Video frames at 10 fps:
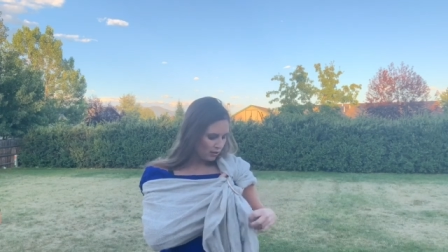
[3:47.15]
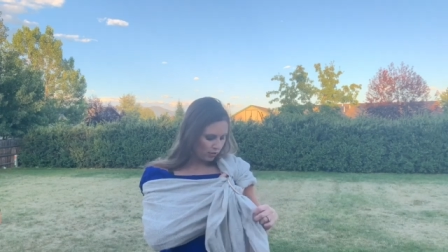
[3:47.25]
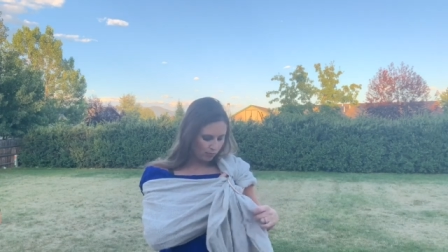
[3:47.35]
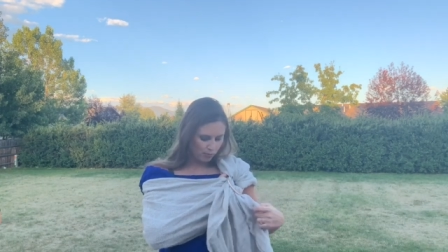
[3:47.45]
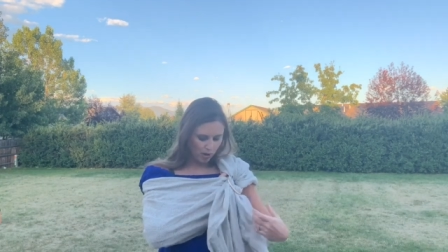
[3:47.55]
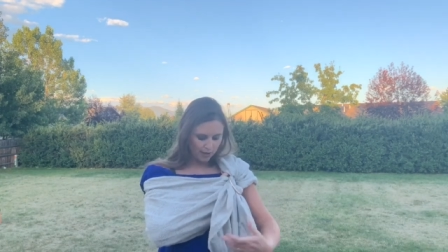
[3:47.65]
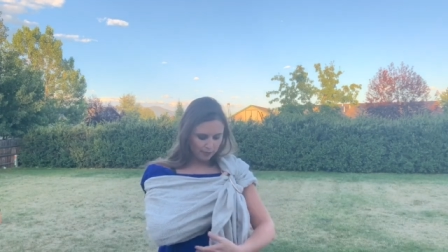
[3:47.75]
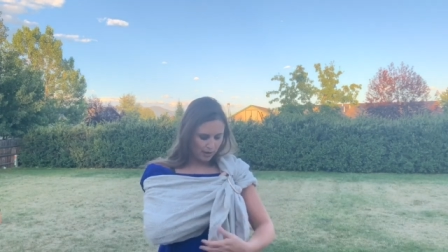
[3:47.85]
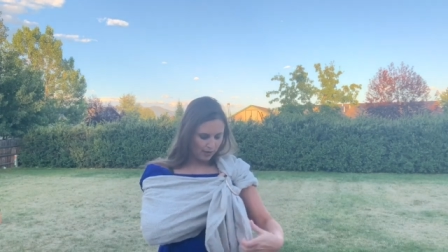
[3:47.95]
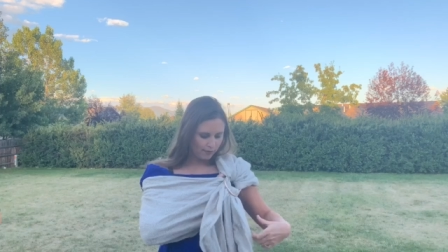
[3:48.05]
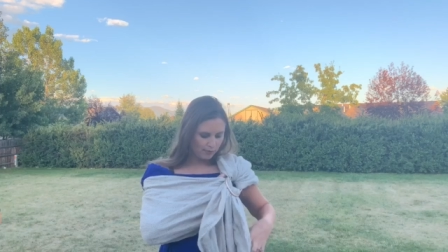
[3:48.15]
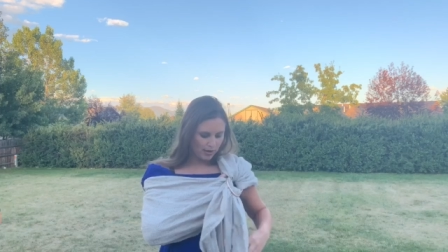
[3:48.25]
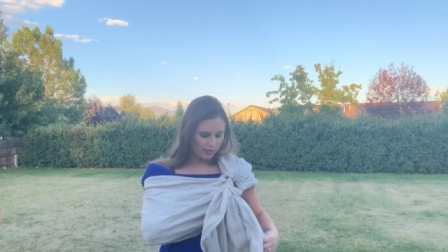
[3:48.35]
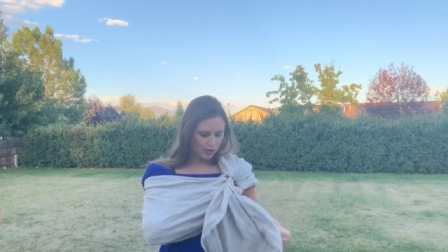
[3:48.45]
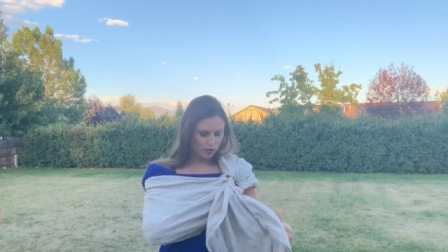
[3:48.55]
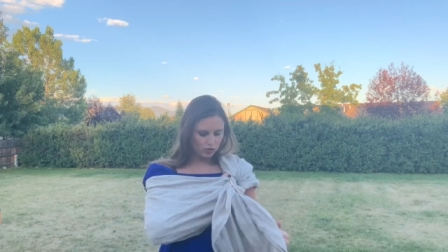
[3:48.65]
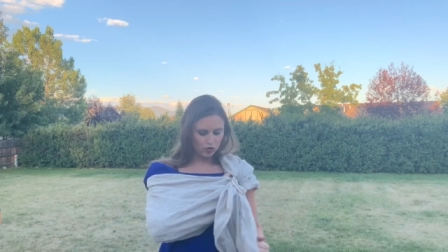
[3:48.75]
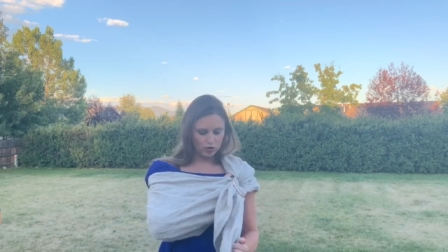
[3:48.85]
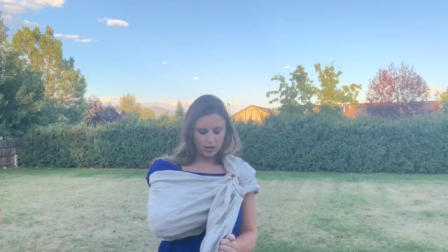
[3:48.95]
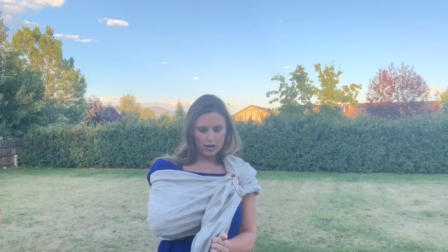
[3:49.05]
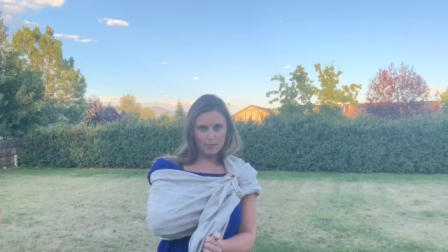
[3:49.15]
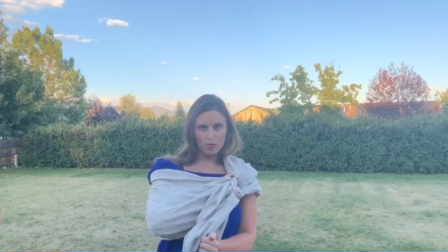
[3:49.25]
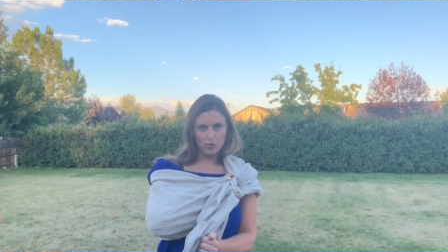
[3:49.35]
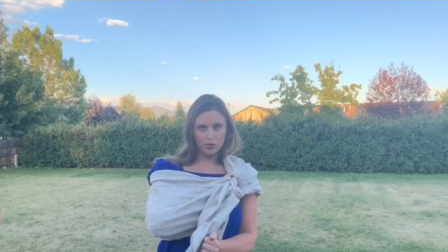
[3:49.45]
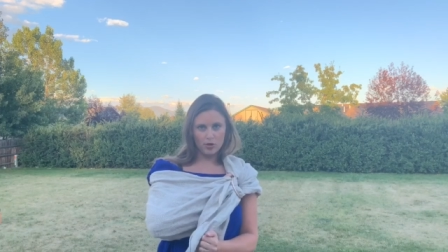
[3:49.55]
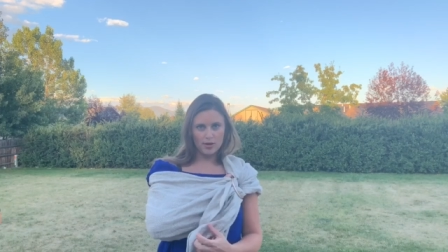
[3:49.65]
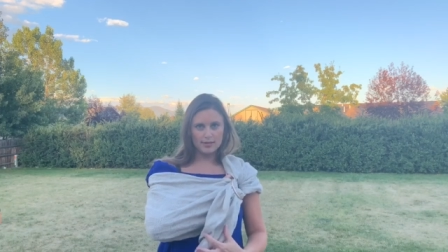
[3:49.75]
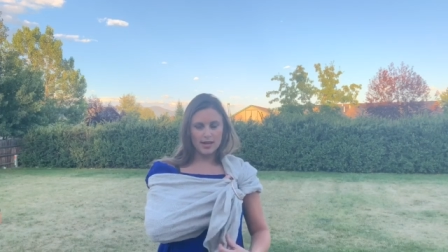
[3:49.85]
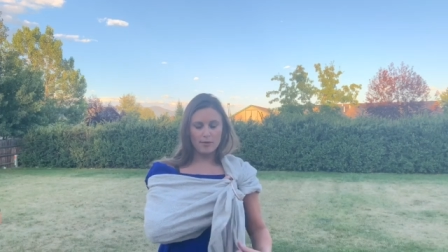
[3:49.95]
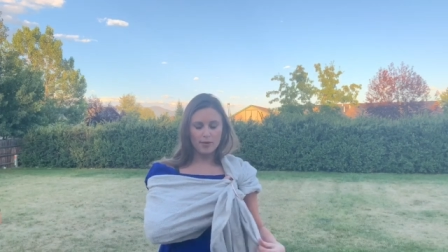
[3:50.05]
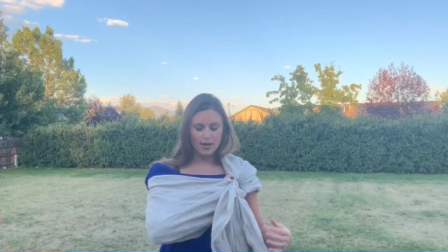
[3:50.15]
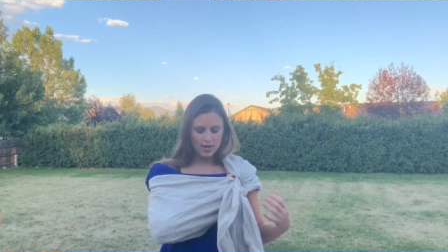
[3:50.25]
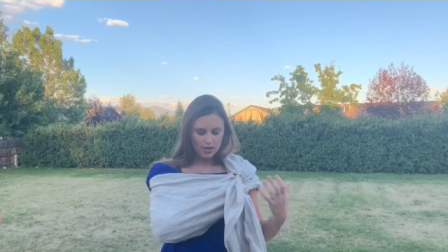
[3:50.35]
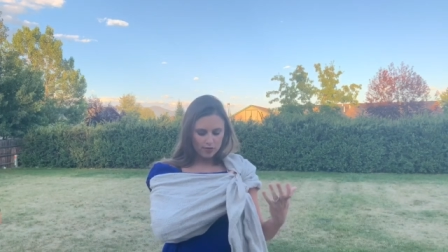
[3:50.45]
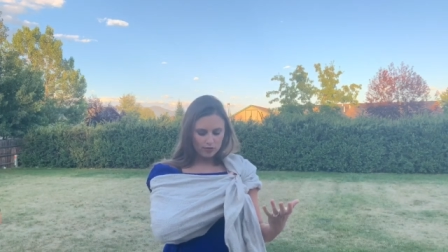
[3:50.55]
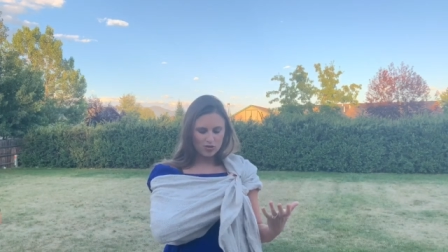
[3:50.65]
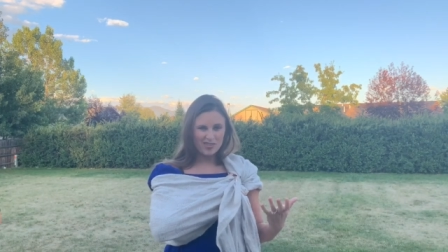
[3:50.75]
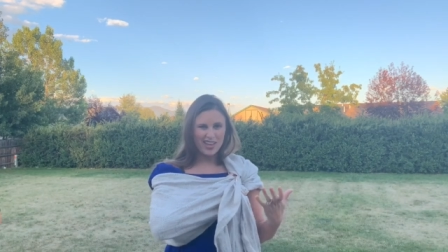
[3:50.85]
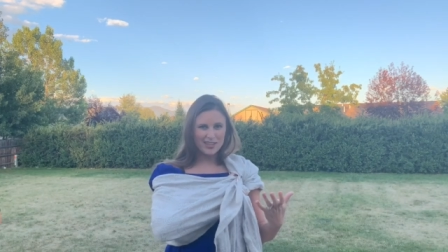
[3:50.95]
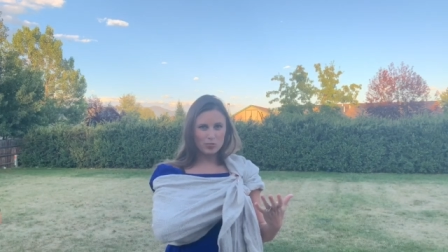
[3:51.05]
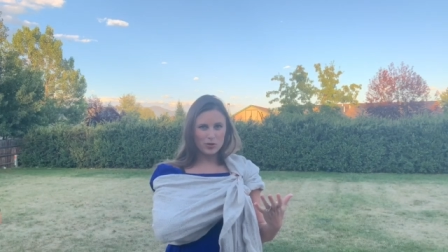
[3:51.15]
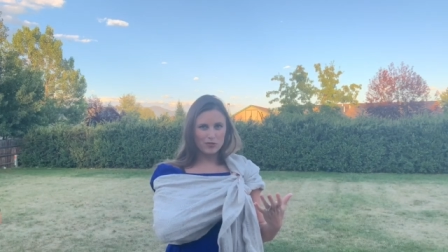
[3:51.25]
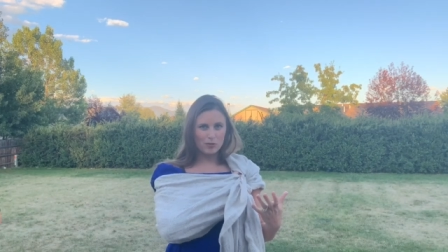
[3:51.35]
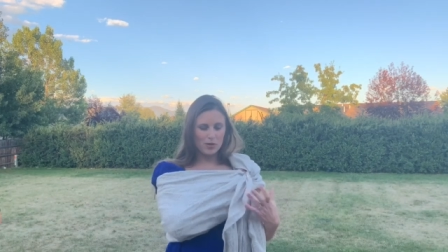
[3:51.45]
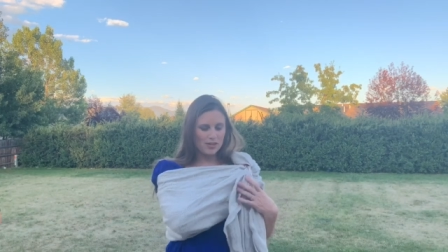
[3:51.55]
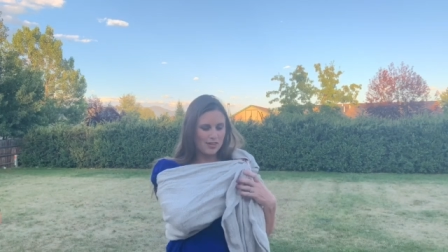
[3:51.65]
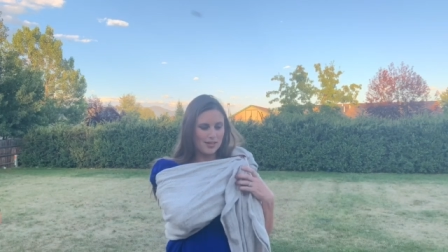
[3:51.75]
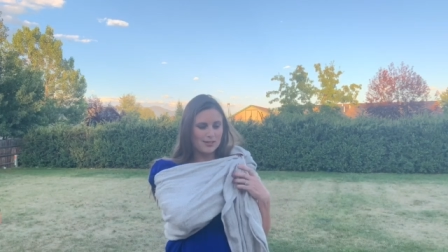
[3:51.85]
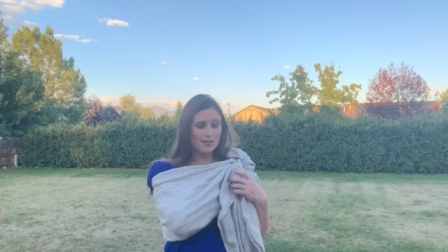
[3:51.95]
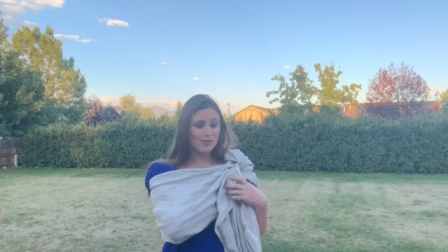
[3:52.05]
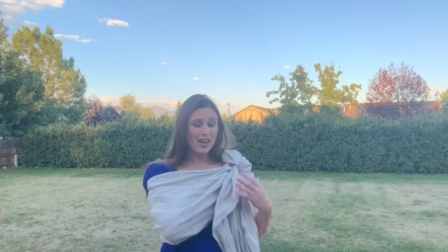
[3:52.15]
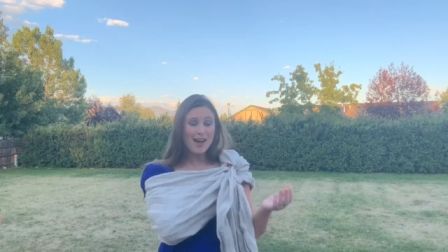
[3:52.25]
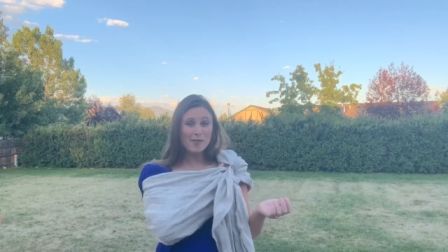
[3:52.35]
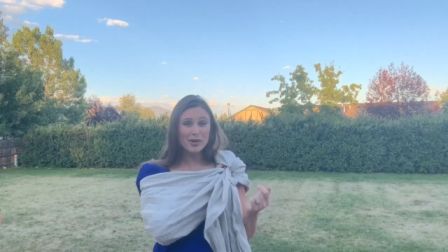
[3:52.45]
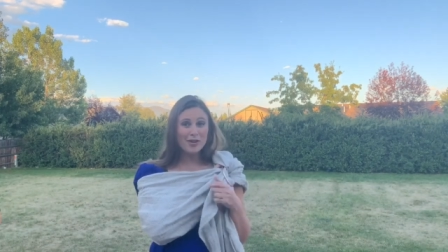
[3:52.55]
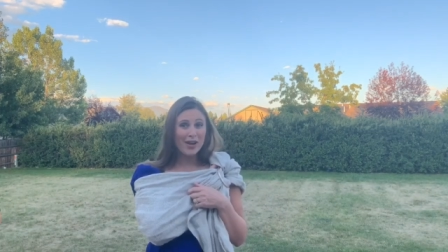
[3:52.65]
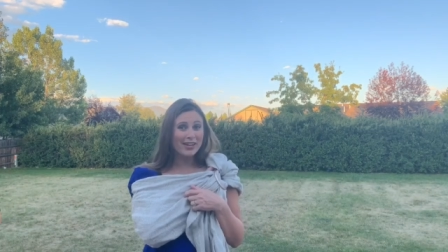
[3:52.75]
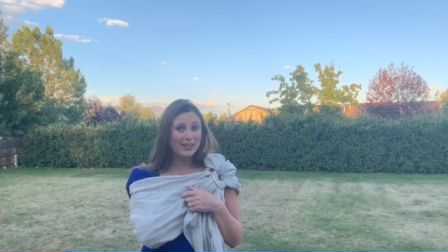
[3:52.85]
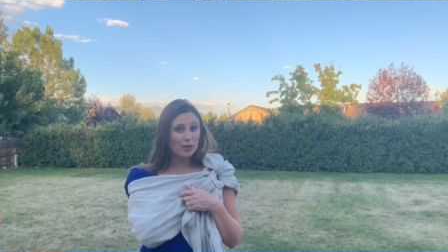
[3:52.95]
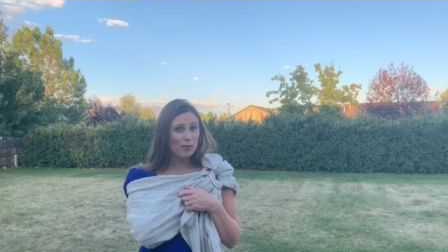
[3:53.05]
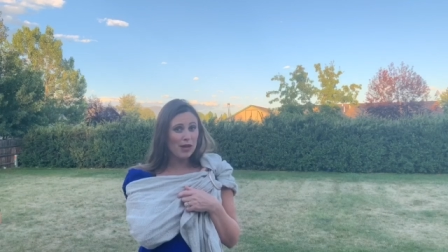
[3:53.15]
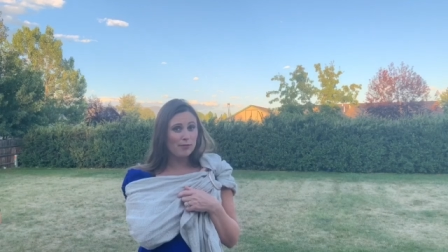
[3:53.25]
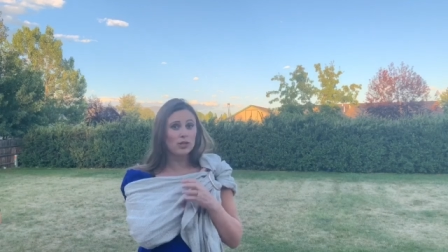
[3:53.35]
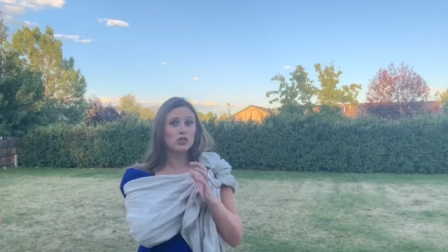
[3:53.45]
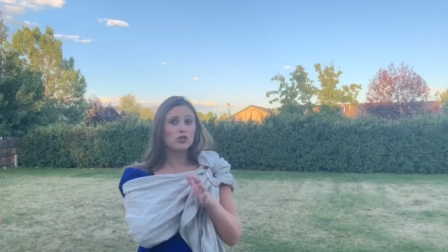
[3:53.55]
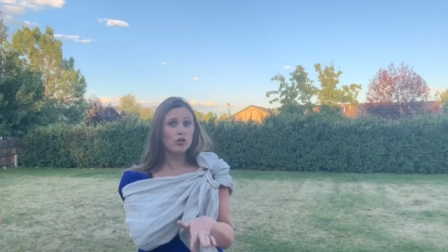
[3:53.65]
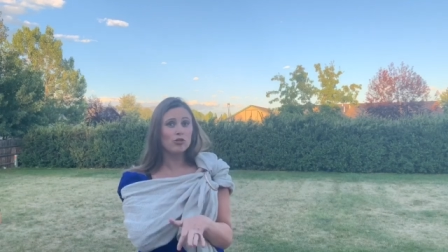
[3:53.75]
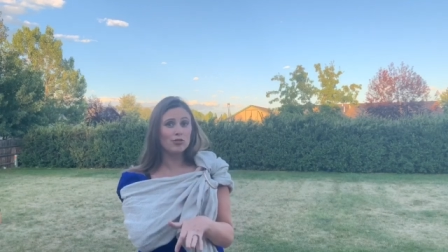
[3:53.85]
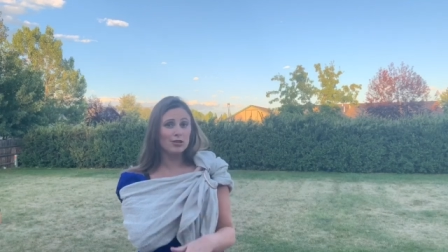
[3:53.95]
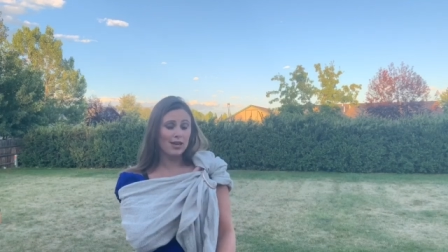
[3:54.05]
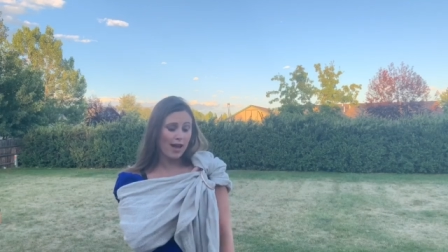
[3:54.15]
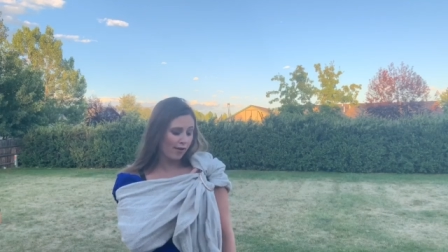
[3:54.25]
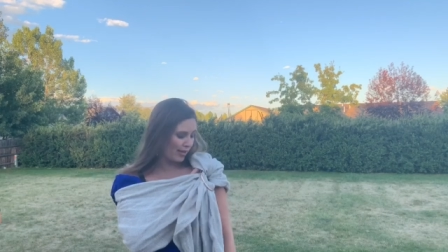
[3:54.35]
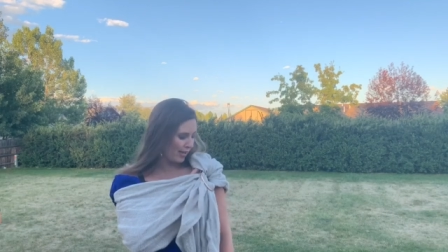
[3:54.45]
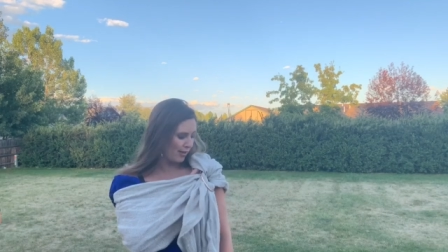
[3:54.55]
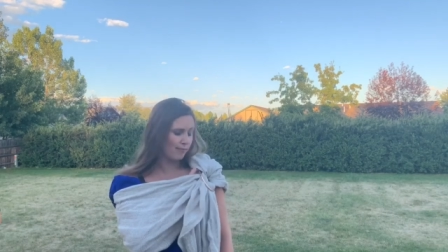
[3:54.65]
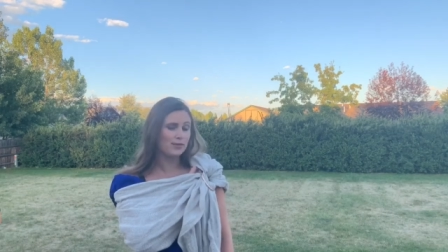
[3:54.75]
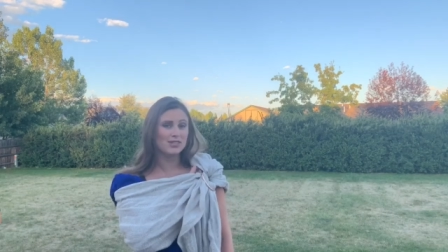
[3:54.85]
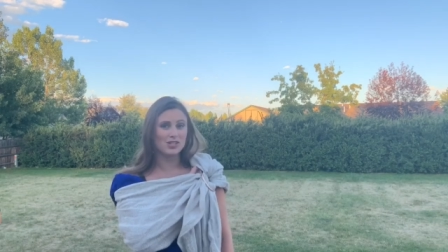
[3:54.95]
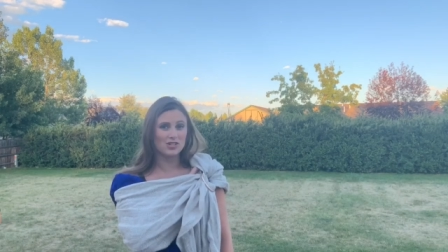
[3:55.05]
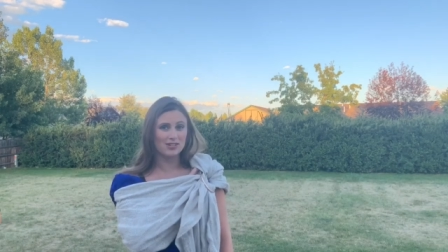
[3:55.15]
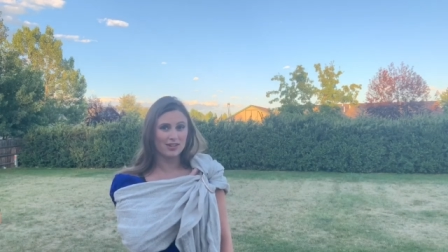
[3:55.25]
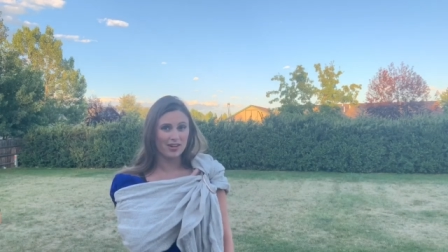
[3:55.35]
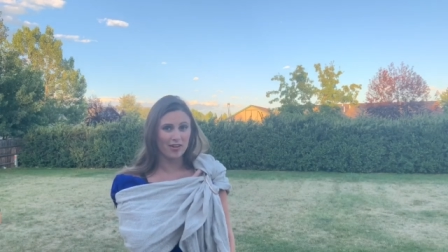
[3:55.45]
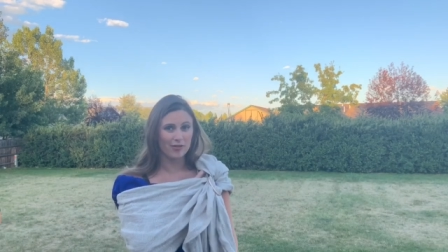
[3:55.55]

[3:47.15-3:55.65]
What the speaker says: The bottom came from down here, so you're going to kind of pull it across that way. So that's one of the big things. So now I'm going to go ahead and get the baby and show you how to get him positioned in here.